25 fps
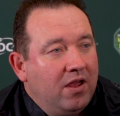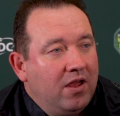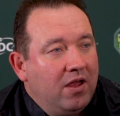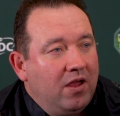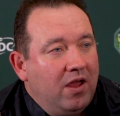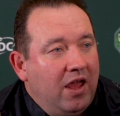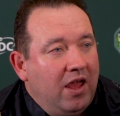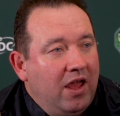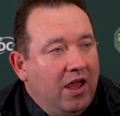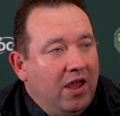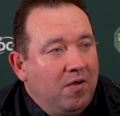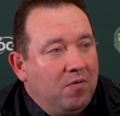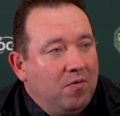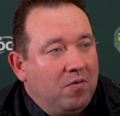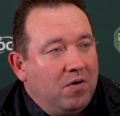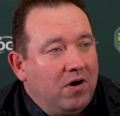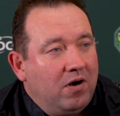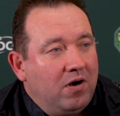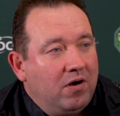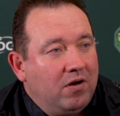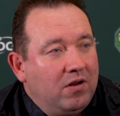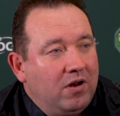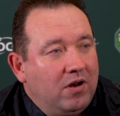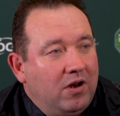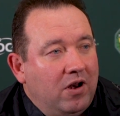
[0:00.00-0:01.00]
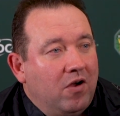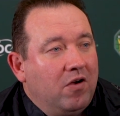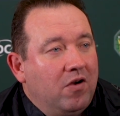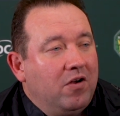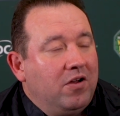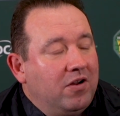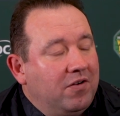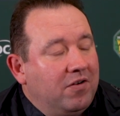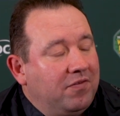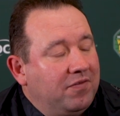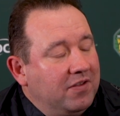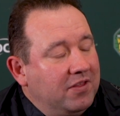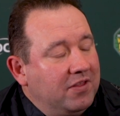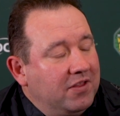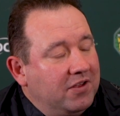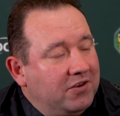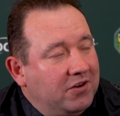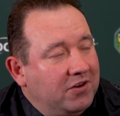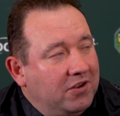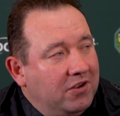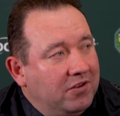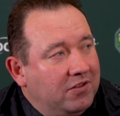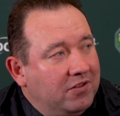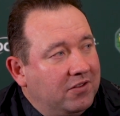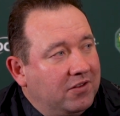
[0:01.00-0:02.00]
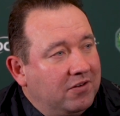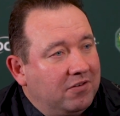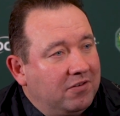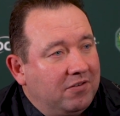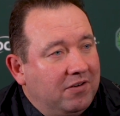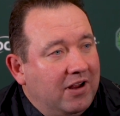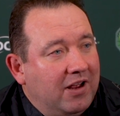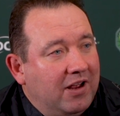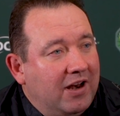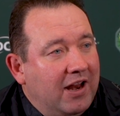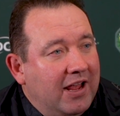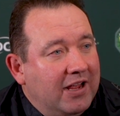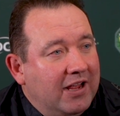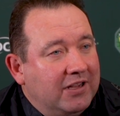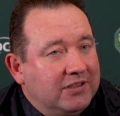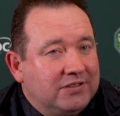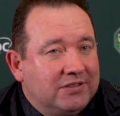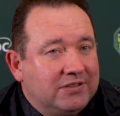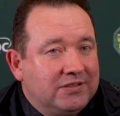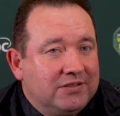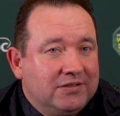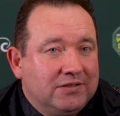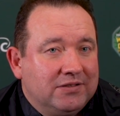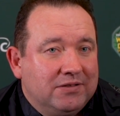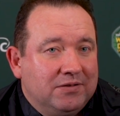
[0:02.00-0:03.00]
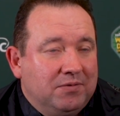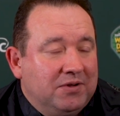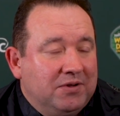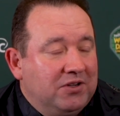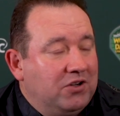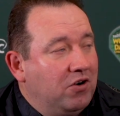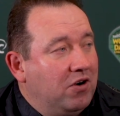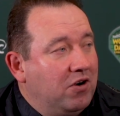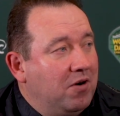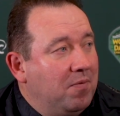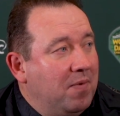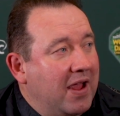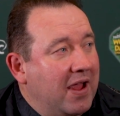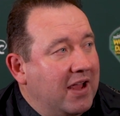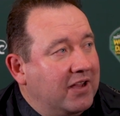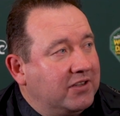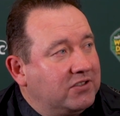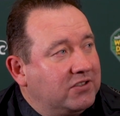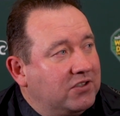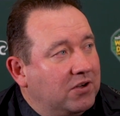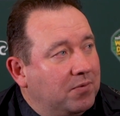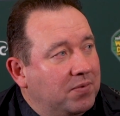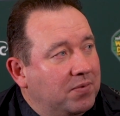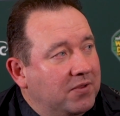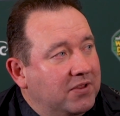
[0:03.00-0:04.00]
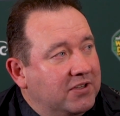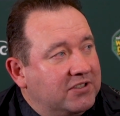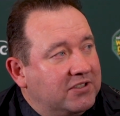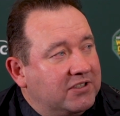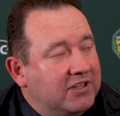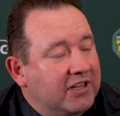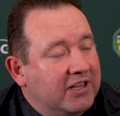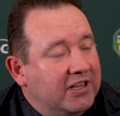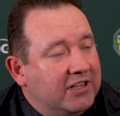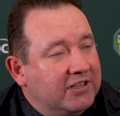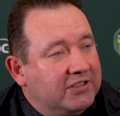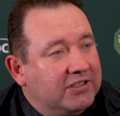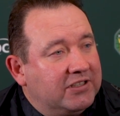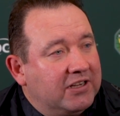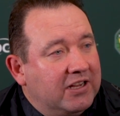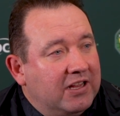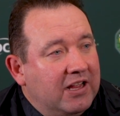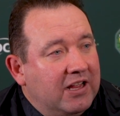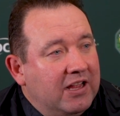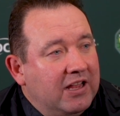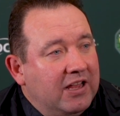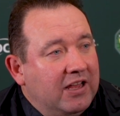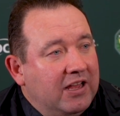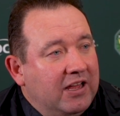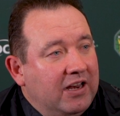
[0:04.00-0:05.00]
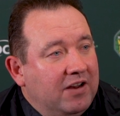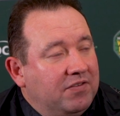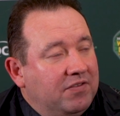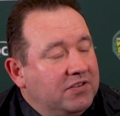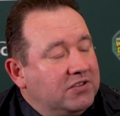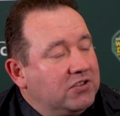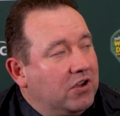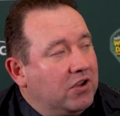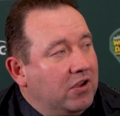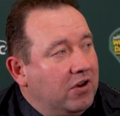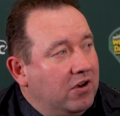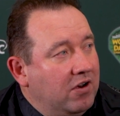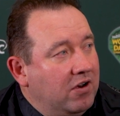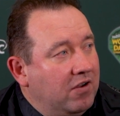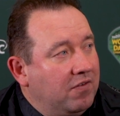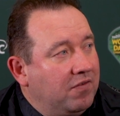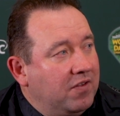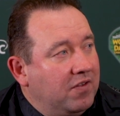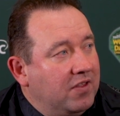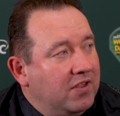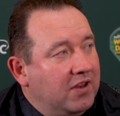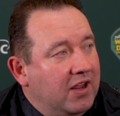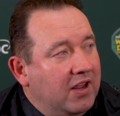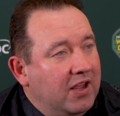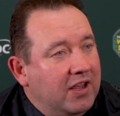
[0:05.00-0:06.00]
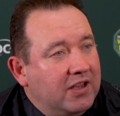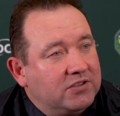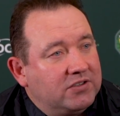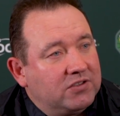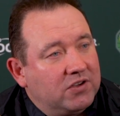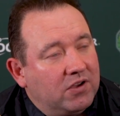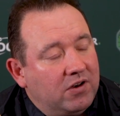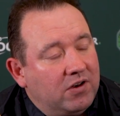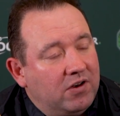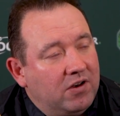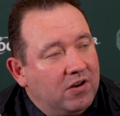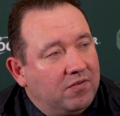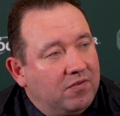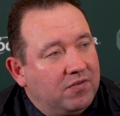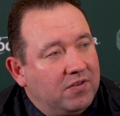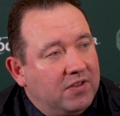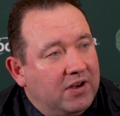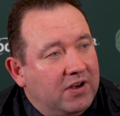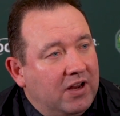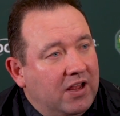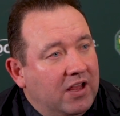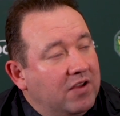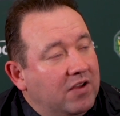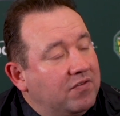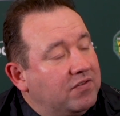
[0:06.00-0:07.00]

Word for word: uh, we're long enough in the tooth to realise we do our best up on the stage, and if it's good enough on the day, it's good enough on the day.